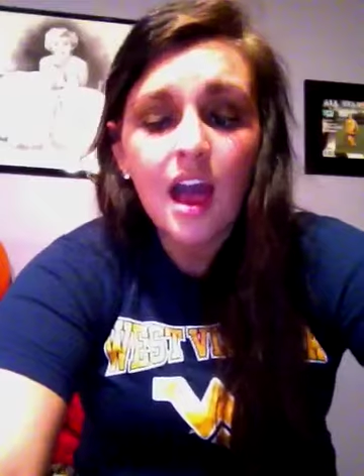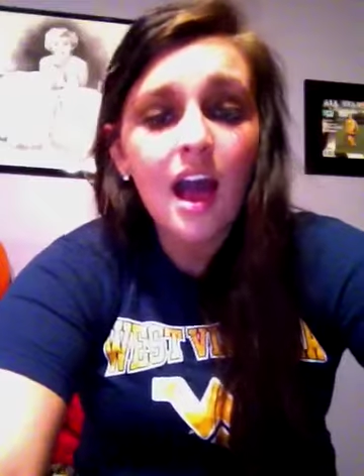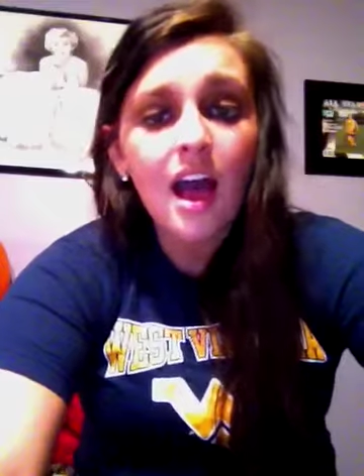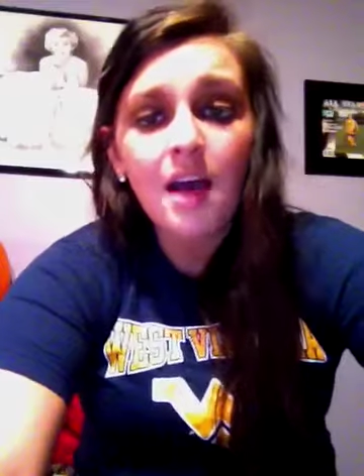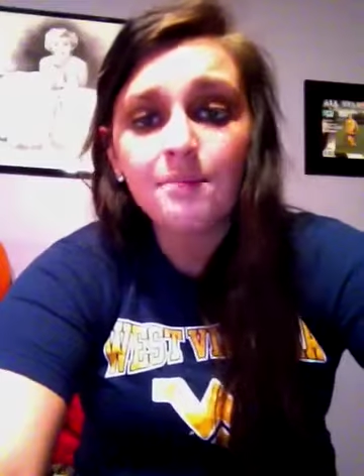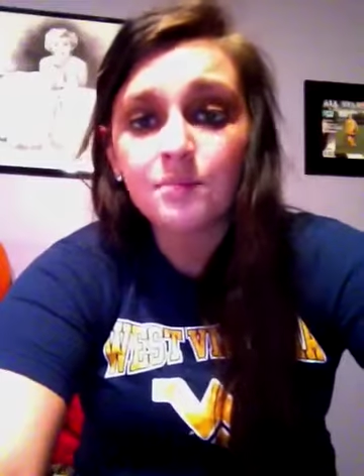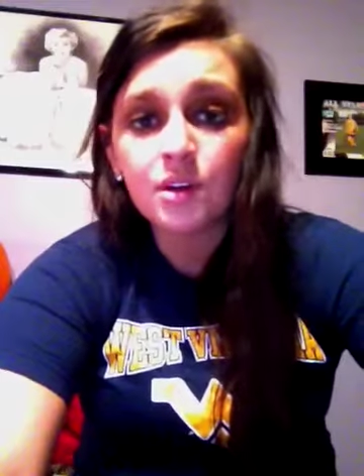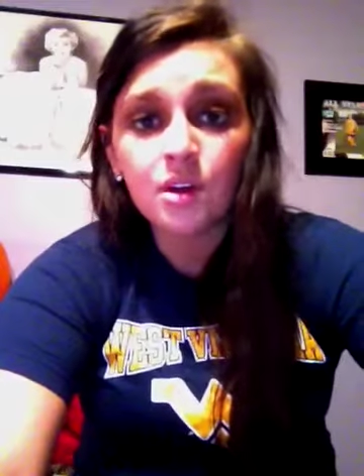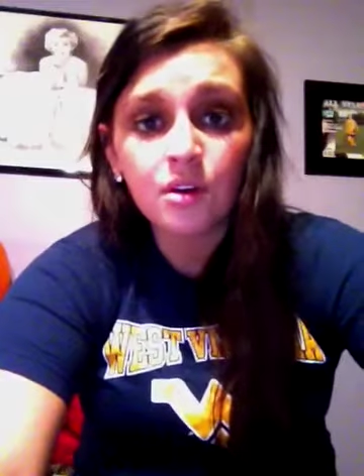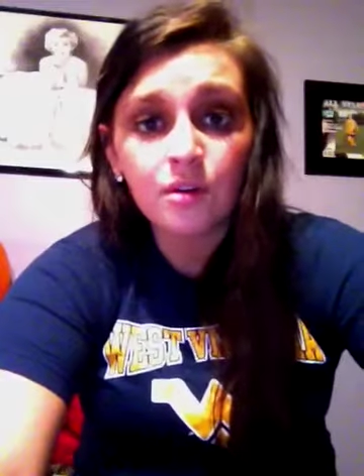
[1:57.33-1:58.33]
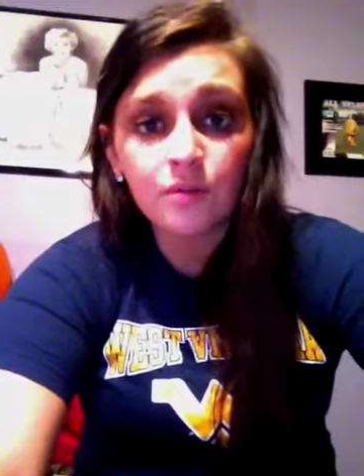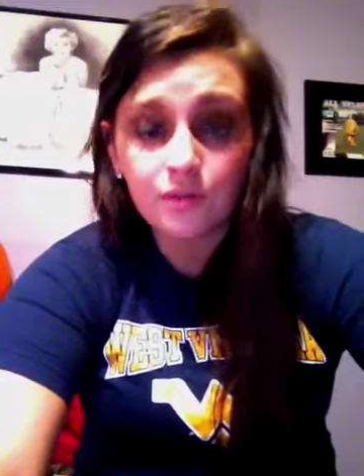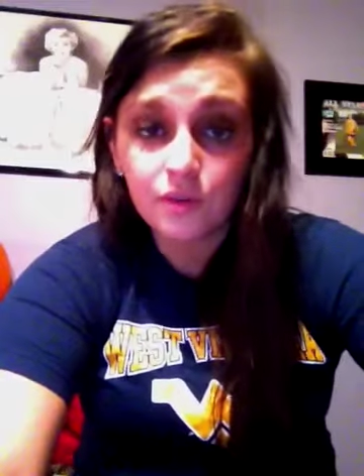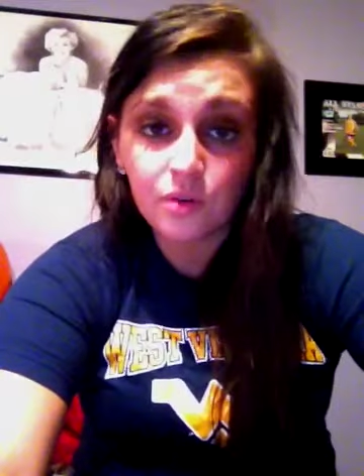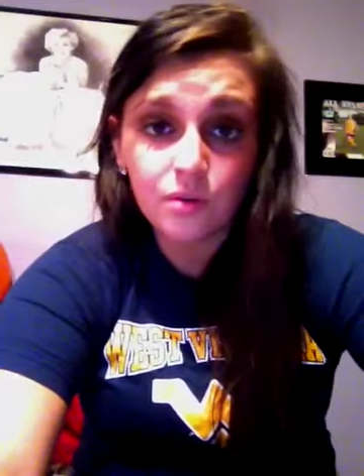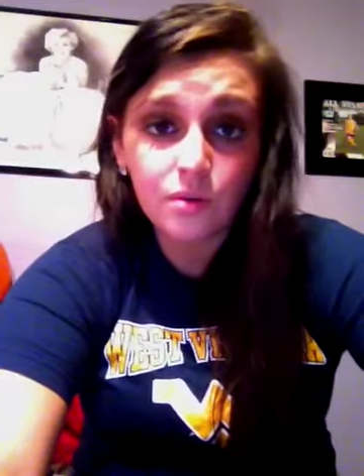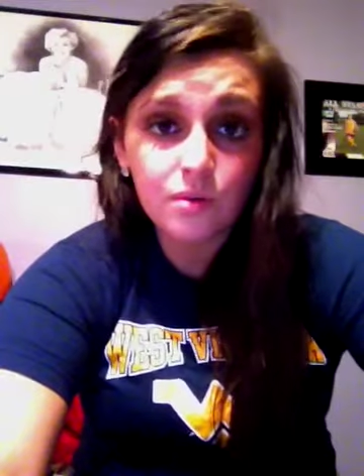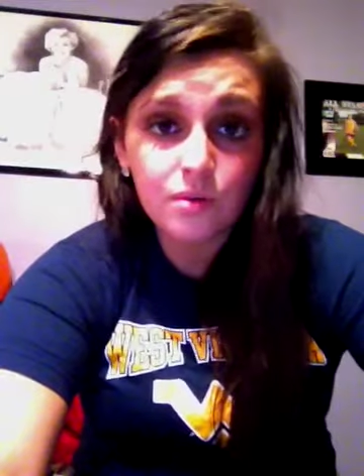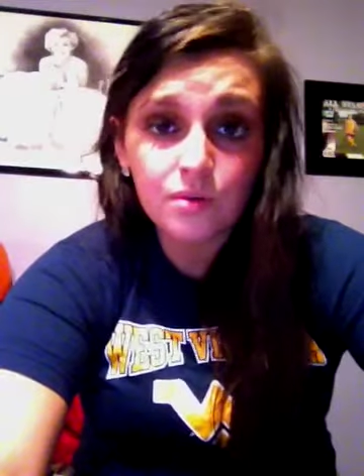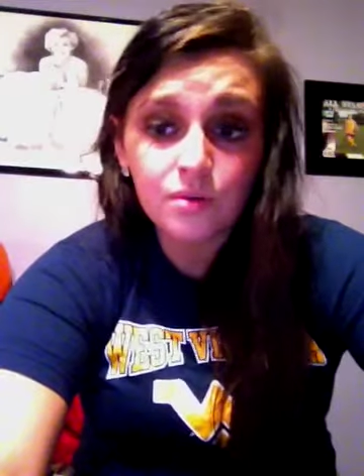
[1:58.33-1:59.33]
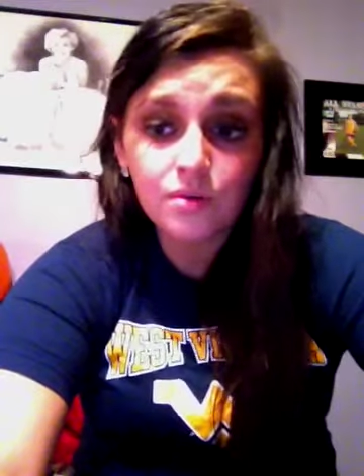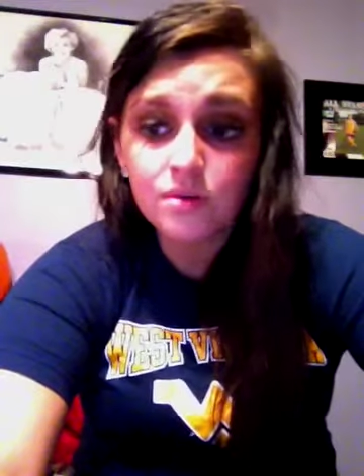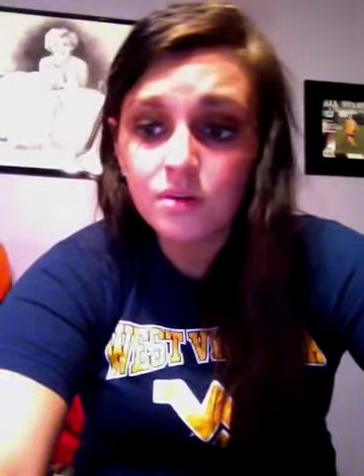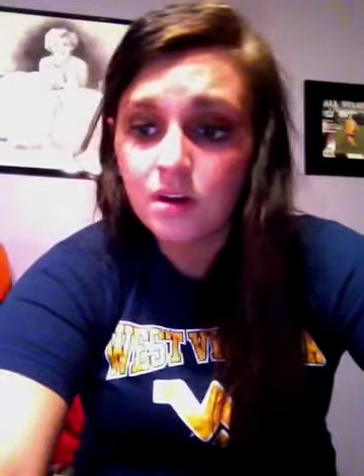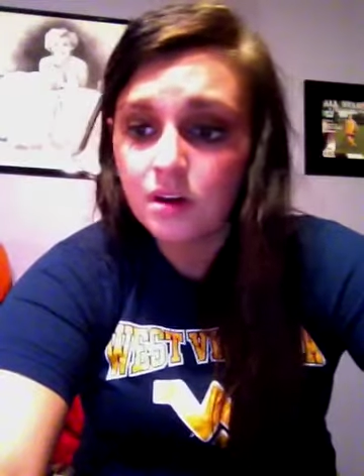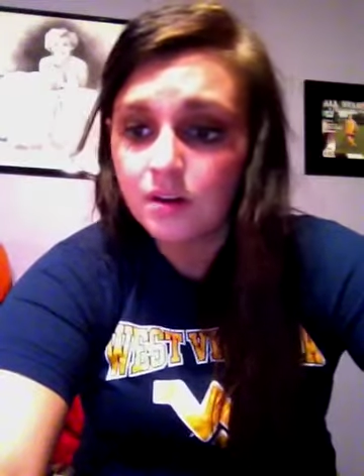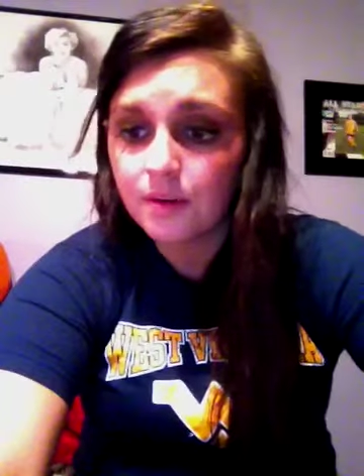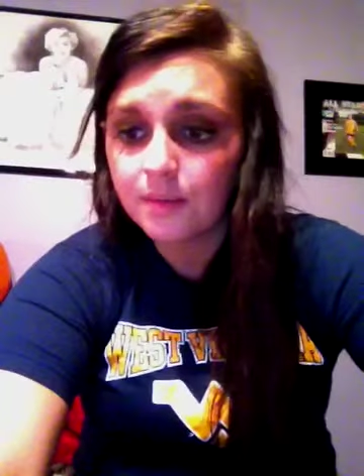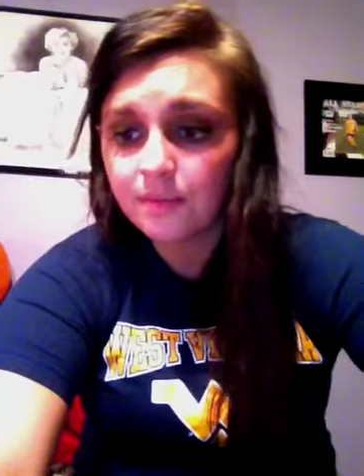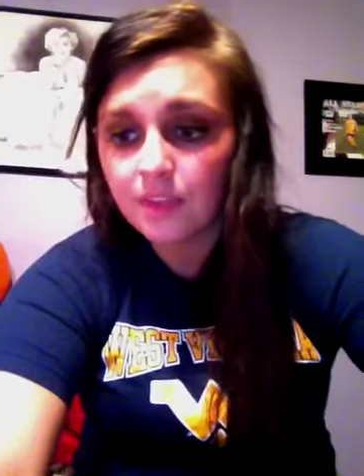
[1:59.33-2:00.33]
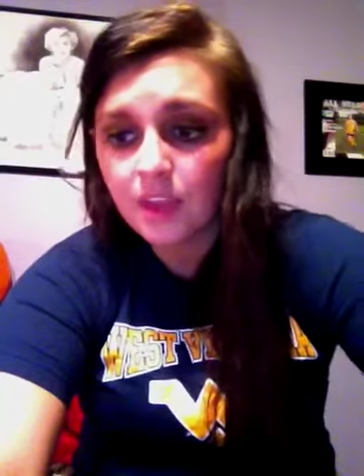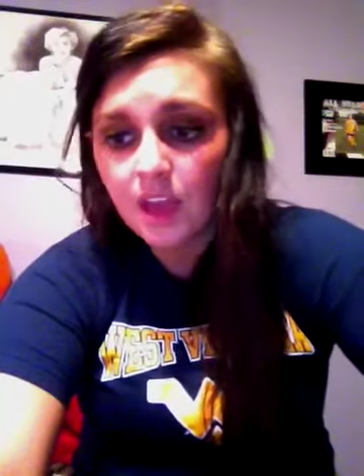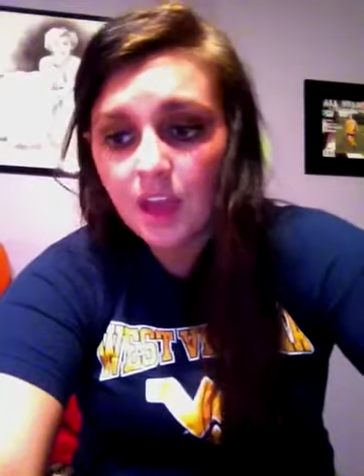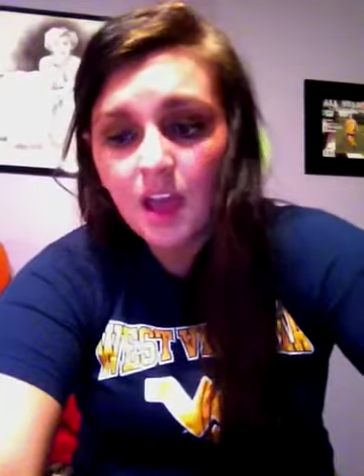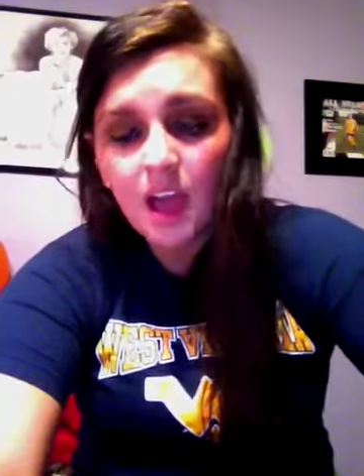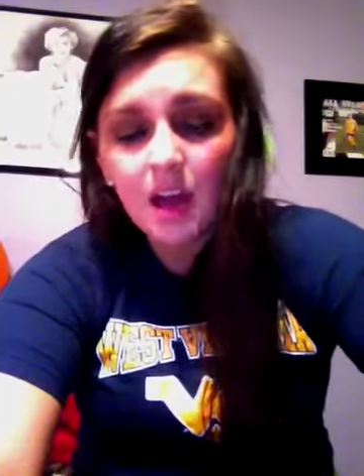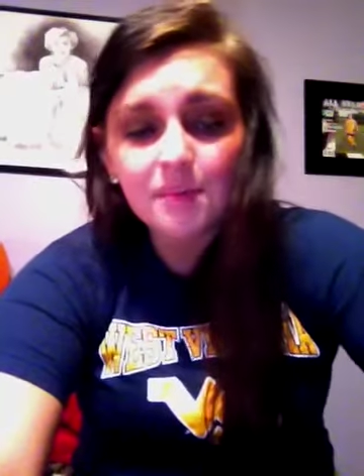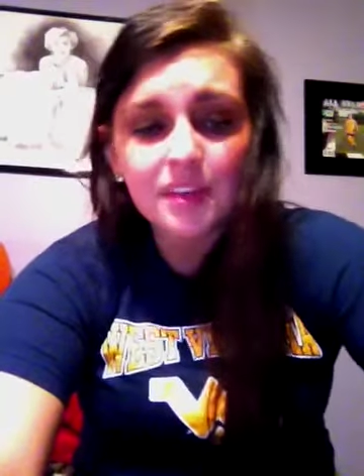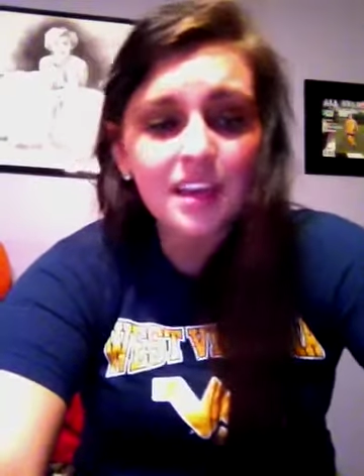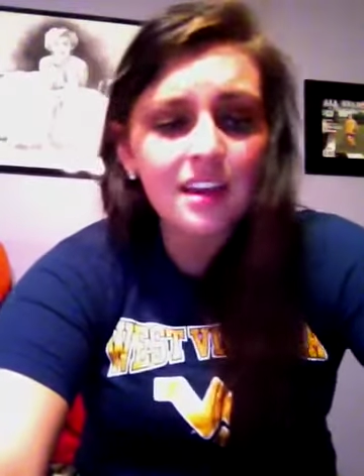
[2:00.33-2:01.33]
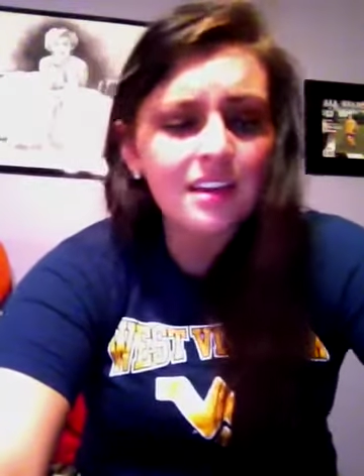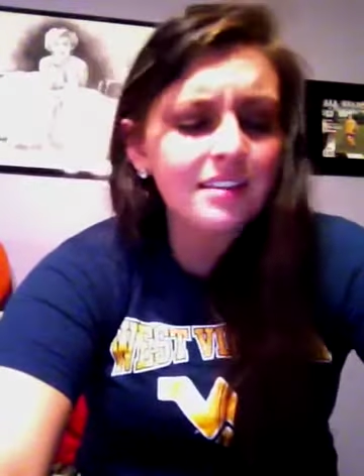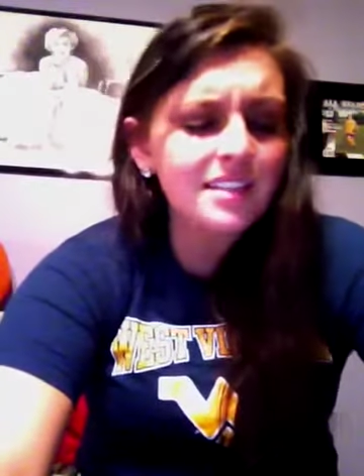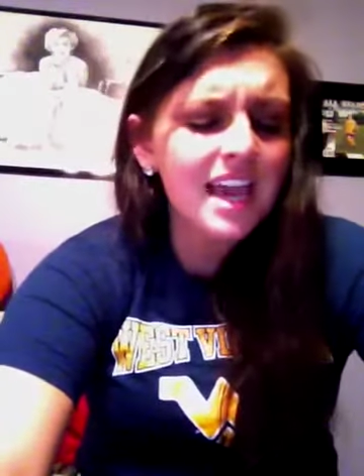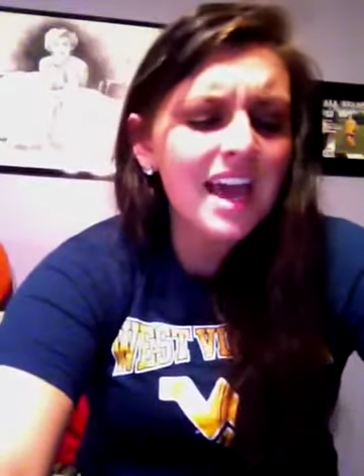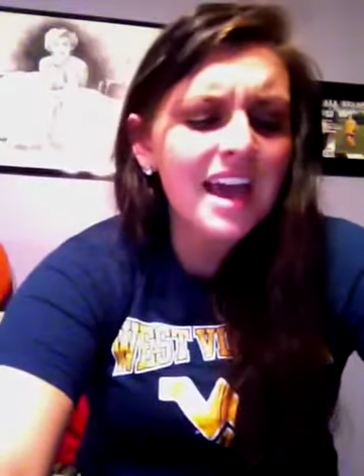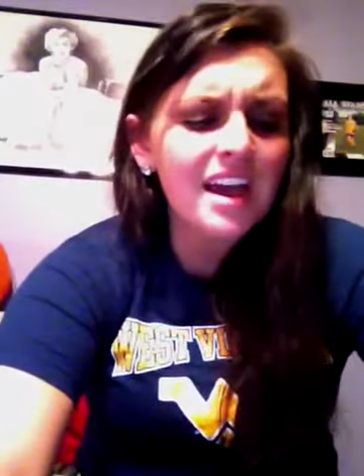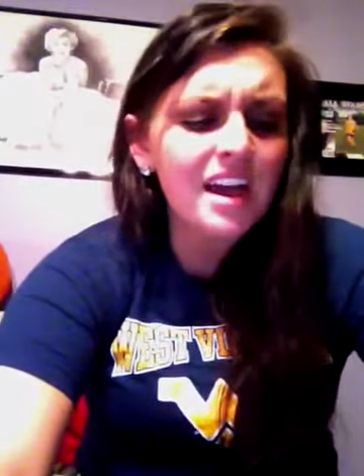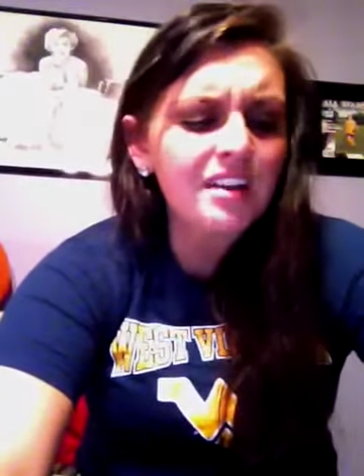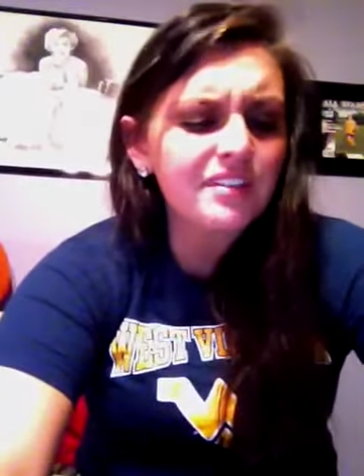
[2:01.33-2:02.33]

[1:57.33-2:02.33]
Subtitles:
I'm no fool. I'm getting tired of